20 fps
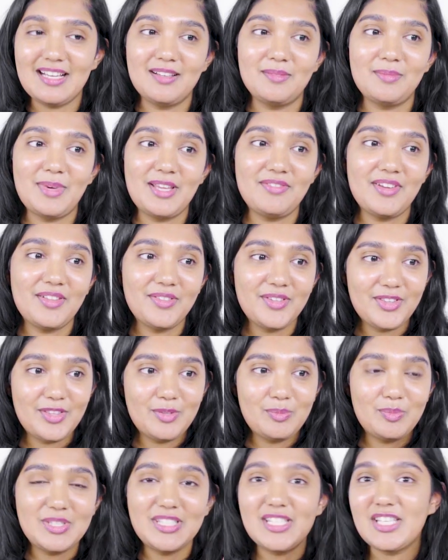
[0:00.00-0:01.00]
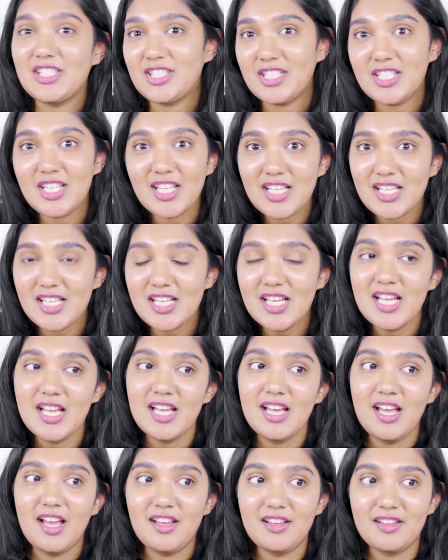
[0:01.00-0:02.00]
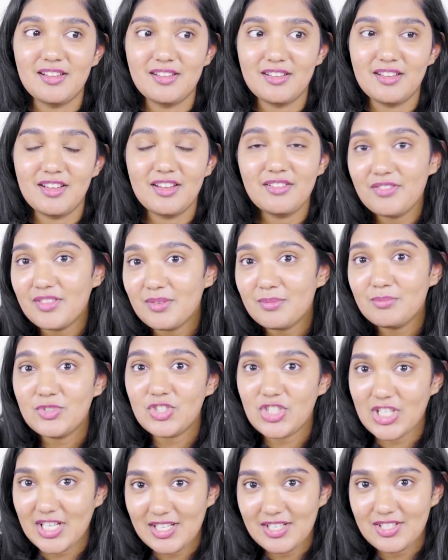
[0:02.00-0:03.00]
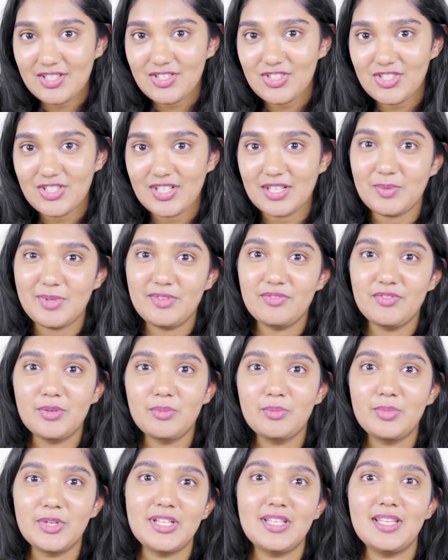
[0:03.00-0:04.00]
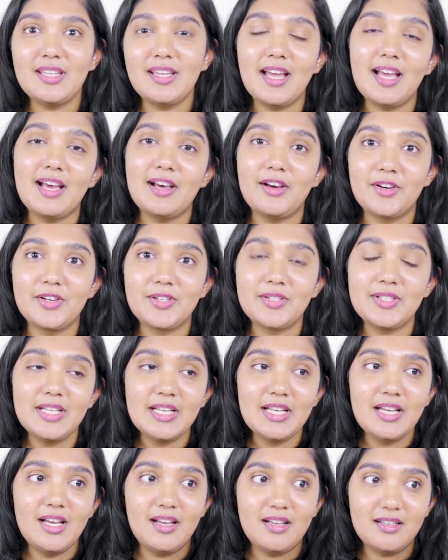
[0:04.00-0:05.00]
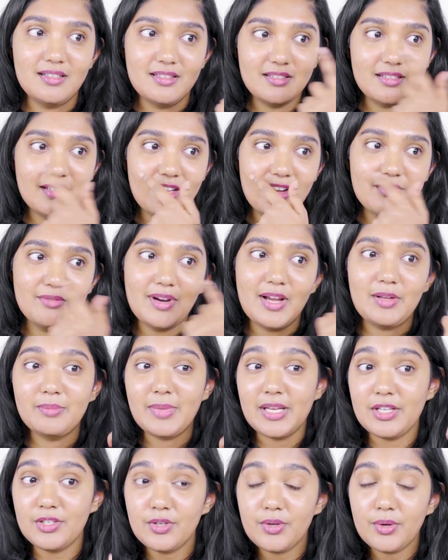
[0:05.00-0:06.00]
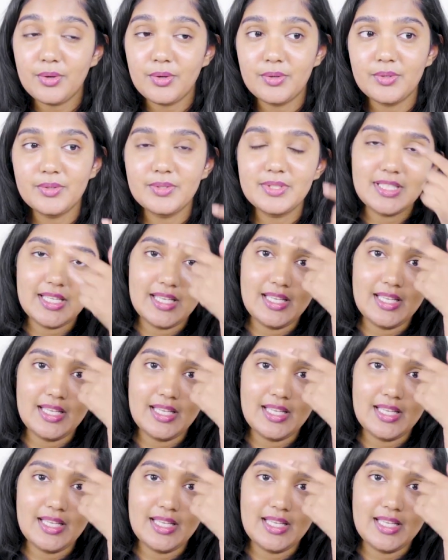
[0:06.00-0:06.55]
I found that the positioning of them changed. I went from breaking out around my nose